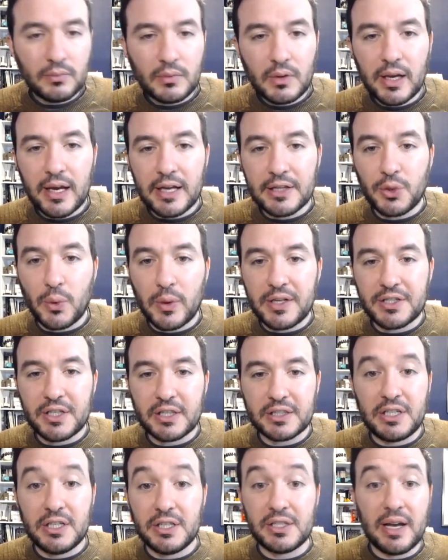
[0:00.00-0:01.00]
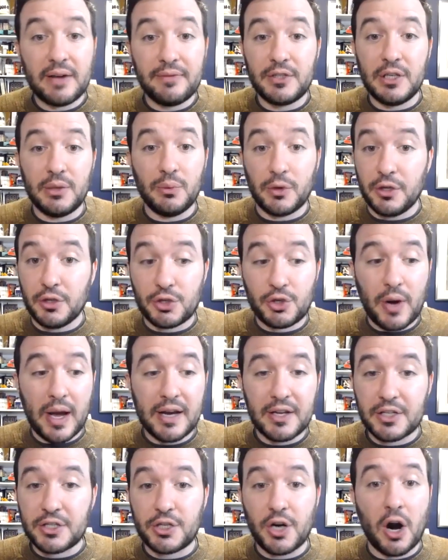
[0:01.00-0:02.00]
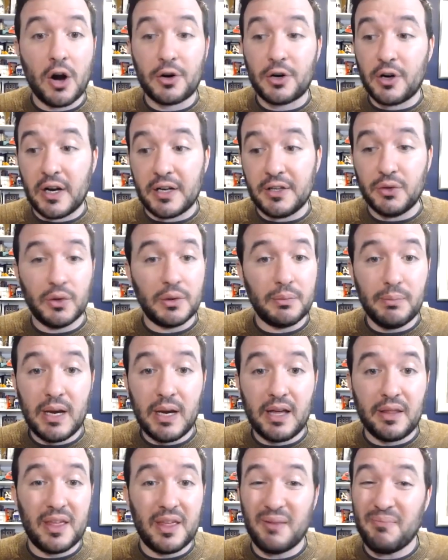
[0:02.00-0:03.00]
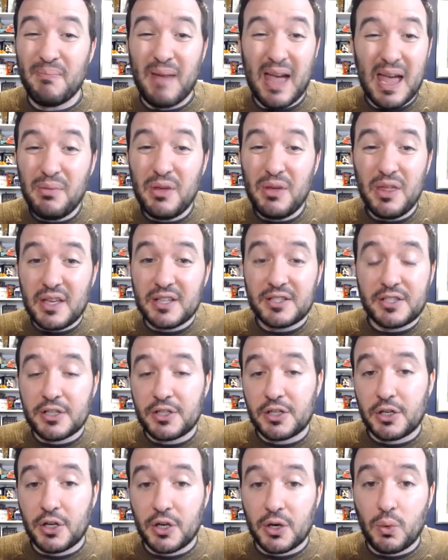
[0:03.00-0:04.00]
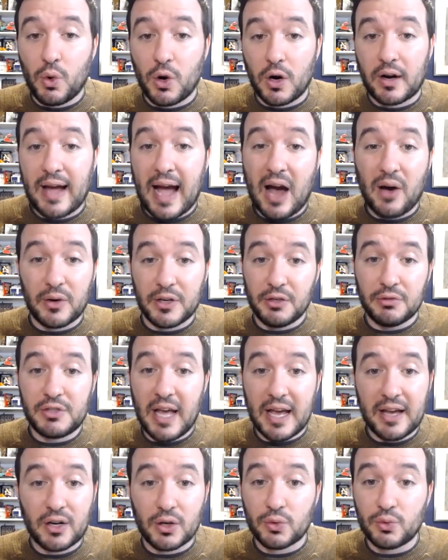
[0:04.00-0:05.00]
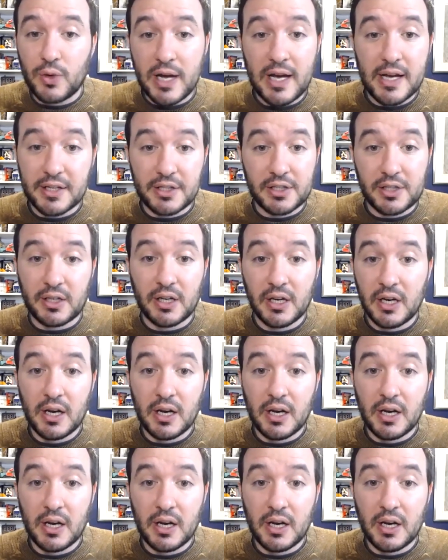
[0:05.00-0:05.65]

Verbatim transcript: in 2016 17 where you trade a starter and you admit that maybe this isn't going to work out and you take a risk?